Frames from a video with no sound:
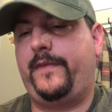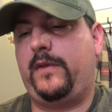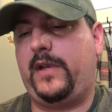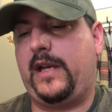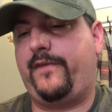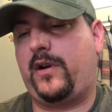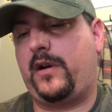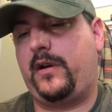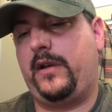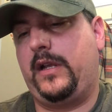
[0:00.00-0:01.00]
We have
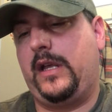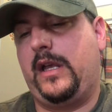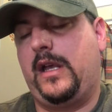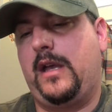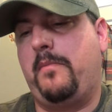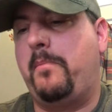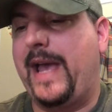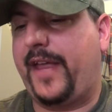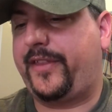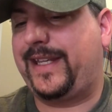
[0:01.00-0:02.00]
our
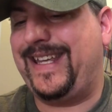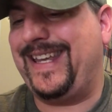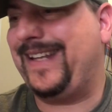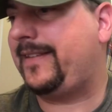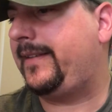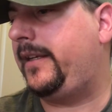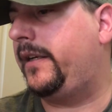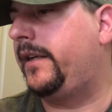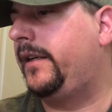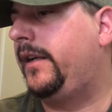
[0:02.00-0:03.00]
meth kit
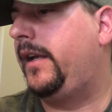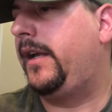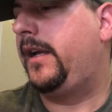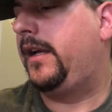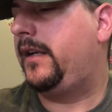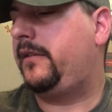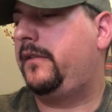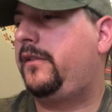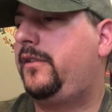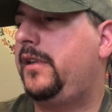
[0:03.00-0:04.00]
here.
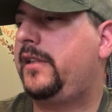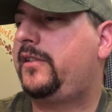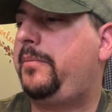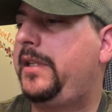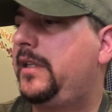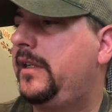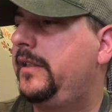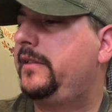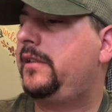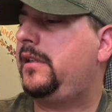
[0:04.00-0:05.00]
Just
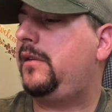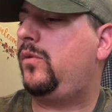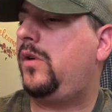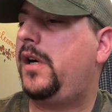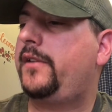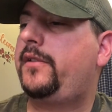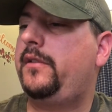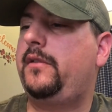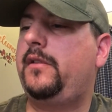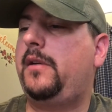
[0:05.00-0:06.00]
because I want
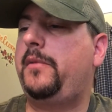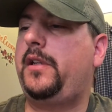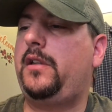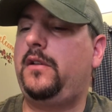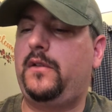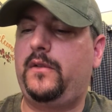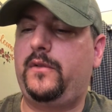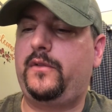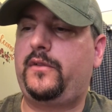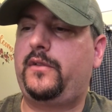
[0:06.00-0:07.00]
to, I'm gonna
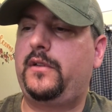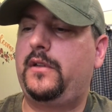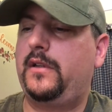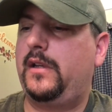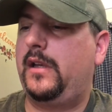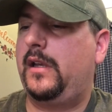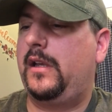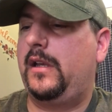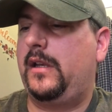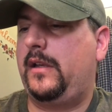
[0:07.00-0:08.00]
use
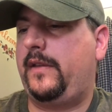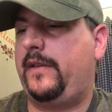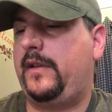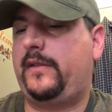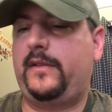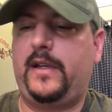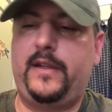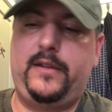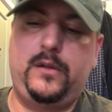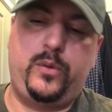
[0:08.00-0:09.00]
this
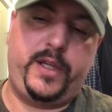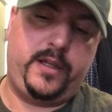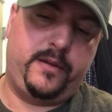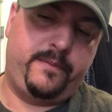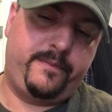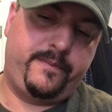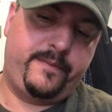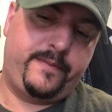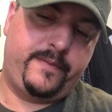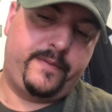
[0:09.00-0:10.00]
dillweed
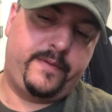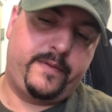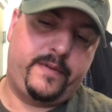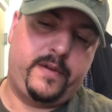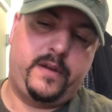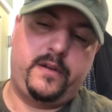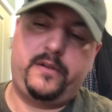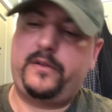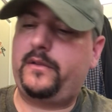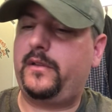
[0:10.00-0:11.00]

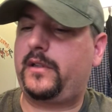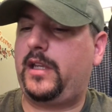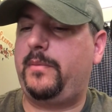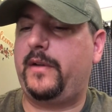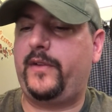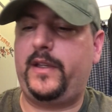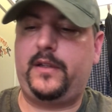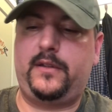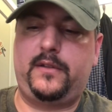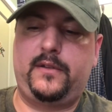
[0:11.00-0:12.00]
just to keep
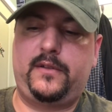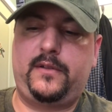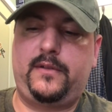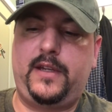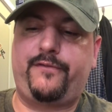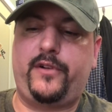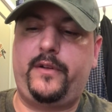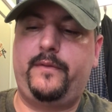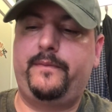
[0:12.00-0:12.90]
everything different.